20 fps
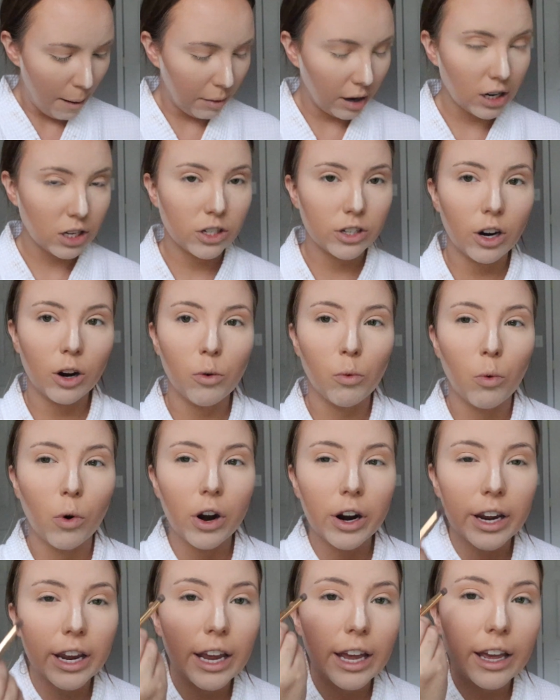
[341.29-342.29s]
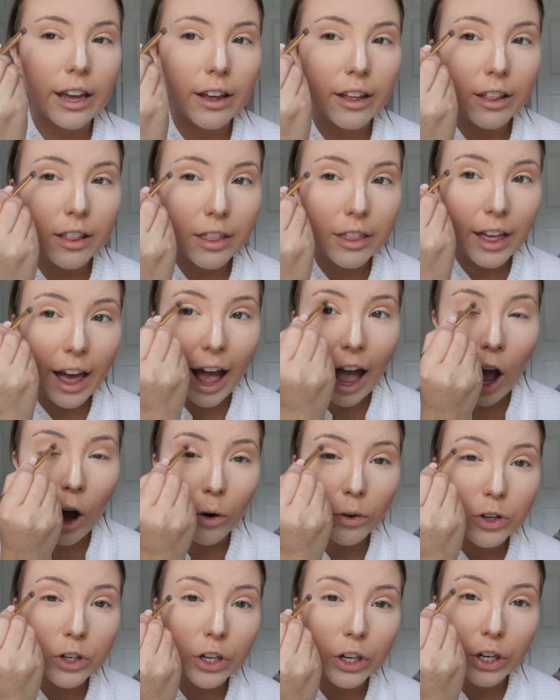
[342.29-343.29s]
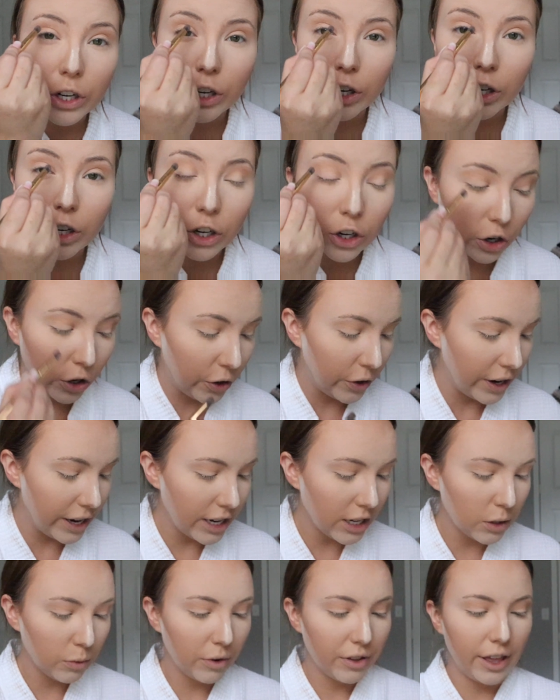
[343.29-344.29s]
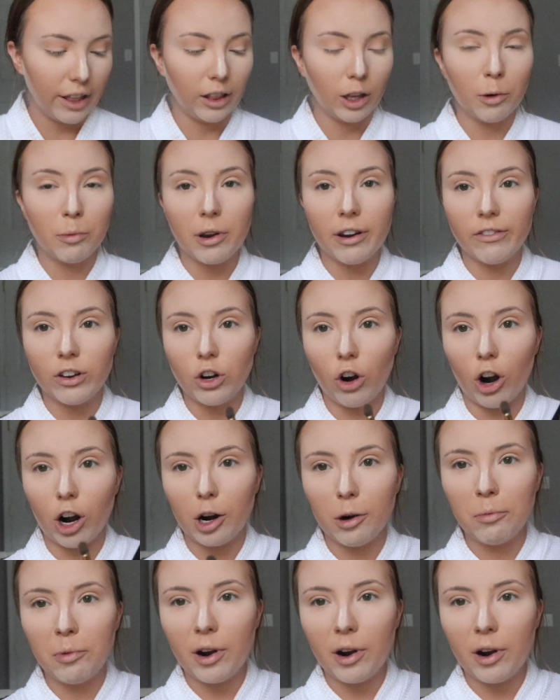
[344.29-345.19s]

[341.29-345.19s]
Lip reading: I'm gonna start working the outer crease with a little bit of a darker